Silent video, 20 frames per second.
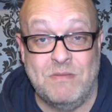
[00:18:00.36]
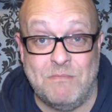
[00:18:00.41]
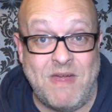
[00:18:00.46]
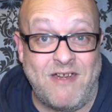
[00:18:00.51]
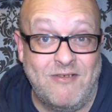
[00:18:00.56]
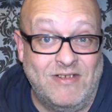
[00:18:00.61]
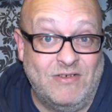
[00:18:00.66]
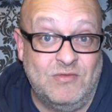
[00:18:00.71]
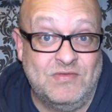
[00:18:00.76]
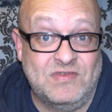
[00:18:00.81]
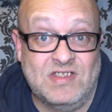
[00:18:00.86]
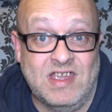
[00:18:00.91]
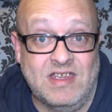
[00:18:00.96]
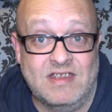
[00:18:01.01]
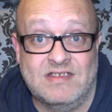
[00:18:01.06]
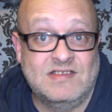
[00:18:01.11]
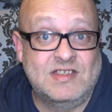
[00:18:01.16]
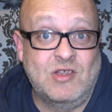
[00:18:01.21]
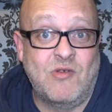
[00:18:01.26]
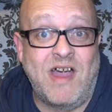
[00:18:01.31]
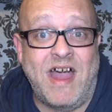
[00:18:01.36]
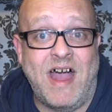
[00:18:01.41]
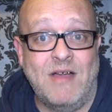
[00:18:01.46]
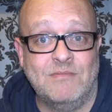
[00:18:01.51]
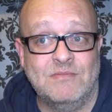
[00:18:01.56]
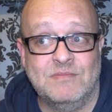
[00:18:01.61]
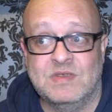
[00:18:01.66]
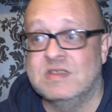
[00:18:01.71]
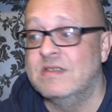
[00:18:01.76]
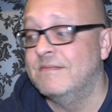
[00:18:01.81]
in Mary Loves Dick and see what
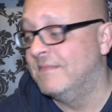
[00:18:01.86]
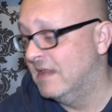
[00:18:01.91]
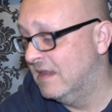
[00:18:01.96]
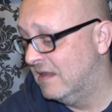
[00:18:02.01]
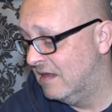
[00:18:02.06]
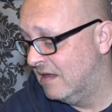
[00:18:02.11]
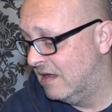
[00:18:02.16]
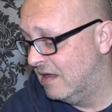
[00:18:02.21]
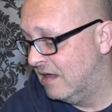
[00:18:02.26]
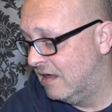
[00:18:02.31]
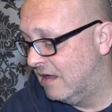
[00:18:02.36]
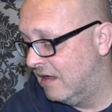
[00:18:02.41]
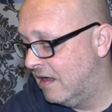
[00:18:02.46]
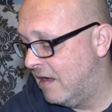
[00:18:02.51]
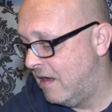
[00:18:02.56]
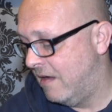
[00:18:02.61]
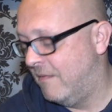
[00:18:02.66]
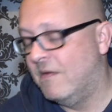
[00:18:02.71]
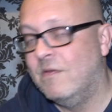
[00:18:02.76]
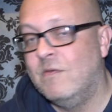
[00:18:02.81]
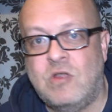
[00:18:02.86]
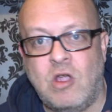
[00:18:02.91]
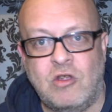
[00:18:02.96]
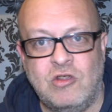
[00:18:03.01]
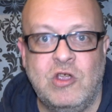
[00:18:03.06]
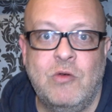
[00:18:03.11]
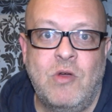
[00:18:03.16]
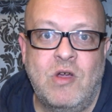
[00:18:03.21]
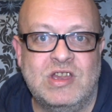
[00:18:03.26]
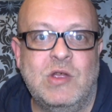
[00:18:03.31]
happens. Don't
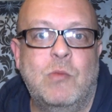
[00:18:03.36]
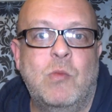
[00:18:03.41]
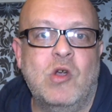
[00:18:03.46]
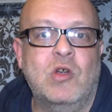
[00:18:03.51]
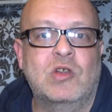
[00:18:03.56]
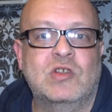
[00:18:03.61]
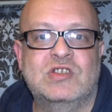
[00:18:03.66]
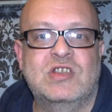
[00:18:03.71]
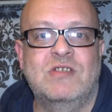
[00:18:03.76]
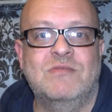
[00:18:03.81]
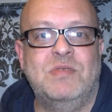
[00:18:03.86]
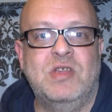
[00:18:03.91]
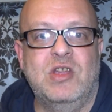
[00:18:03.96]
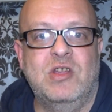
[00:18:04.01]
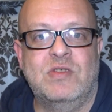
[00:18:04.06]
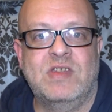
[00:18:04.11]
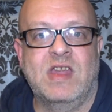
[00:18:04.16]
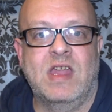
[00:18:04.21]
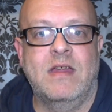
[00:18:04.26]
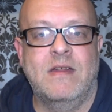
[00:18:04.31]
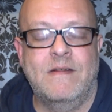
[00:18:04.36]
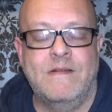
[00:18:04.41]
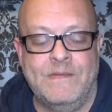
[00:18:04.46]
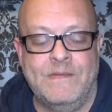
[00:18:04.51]
do it on your work's computer.